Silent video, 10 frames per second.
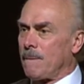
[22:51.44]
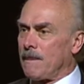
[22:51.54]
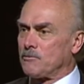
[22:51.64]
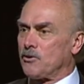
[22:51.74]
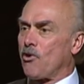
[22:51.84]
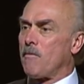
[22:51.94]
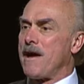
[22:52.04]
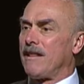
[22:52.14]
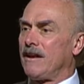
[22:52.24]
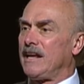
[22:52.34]
It was a
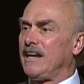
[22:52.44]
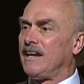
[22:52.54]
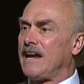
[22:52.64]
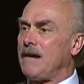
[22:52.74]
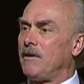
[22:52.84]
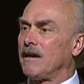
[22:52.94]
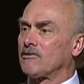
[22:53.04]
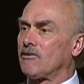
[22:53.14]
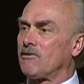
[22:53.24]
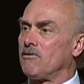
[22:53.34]
doormat of the league. You came, you
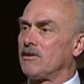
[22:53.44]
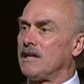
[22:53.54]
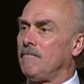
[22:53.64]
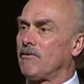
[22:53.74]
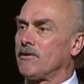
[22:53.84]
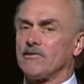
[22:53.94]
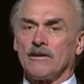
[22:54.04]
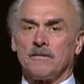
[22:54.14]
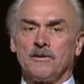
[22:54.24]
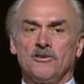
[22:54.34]
exit through the team. Very
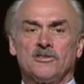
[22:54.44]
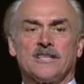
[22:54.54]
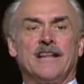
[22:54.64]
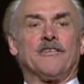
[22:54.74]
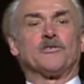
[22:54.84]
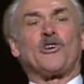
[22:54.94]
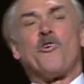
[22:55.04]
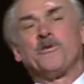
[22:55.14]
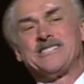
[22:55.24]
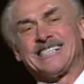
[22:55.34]
seldom did you stay there. It was
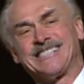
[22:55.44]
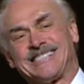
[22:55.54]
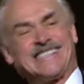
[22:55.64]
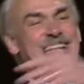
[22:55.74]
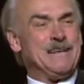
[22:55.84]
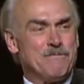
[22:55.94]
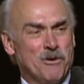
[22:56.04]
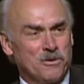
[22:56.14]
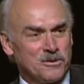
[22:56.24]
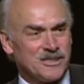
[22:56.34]
always the same
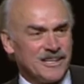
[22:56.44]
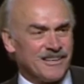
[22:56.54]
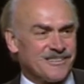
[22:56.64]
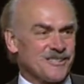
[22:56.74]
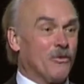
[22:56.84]
old Steelers.